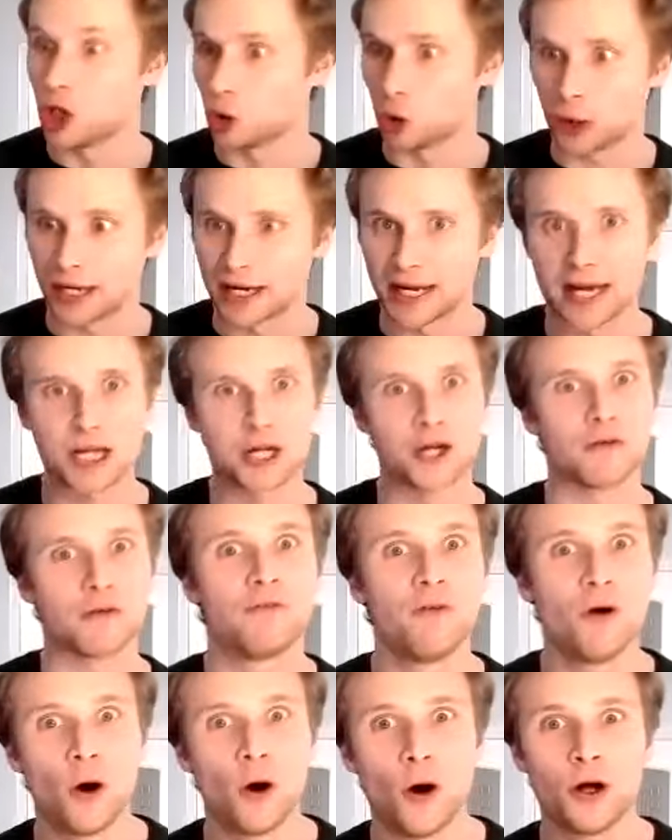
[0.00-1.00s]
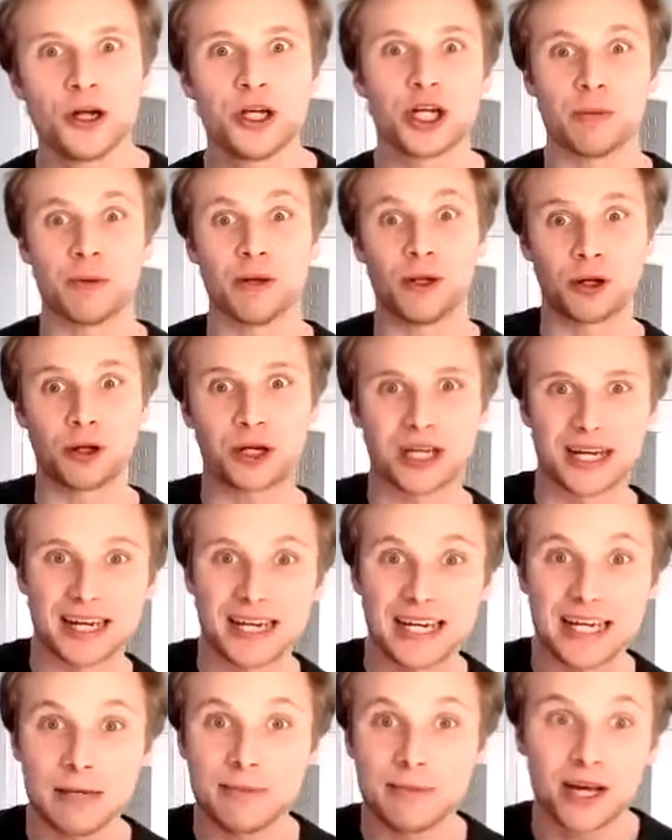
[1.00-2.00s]
looking at your phone. You could be looking at
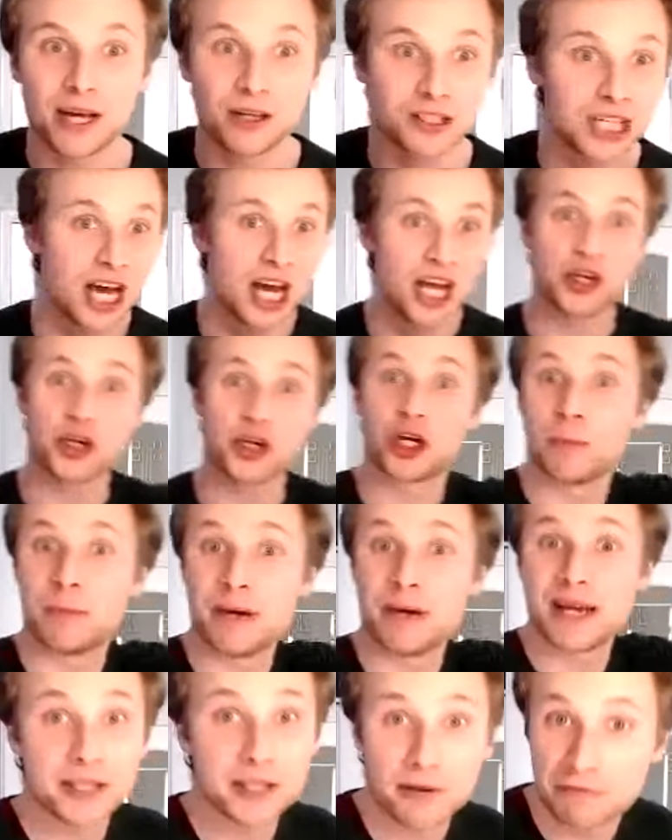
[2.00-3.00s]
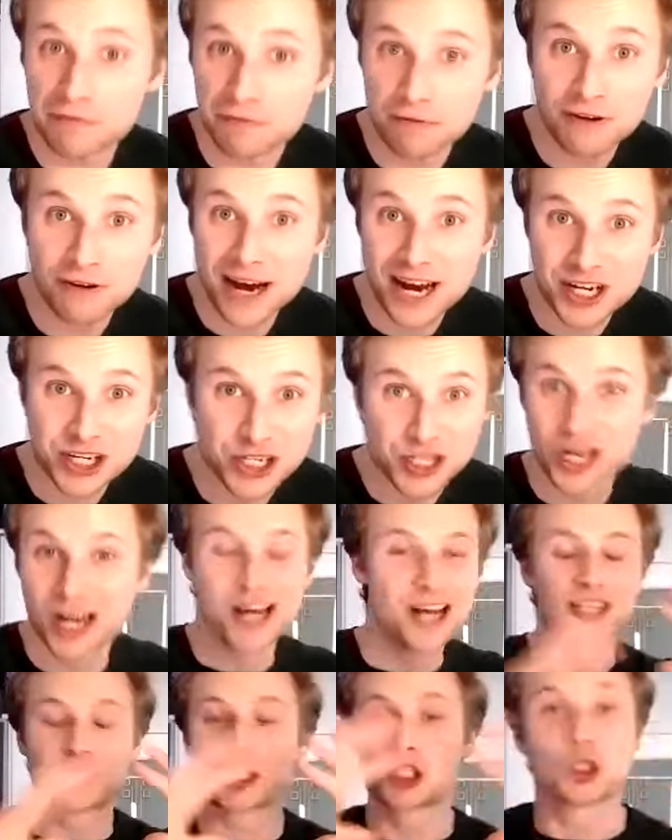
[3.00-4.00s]
emails. You could be at the fridge.
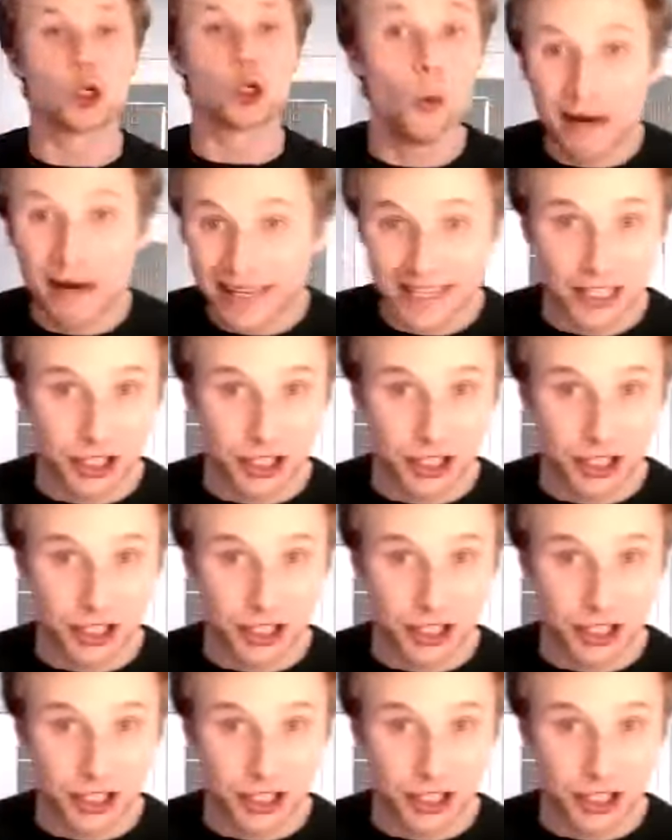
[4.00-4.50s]
So many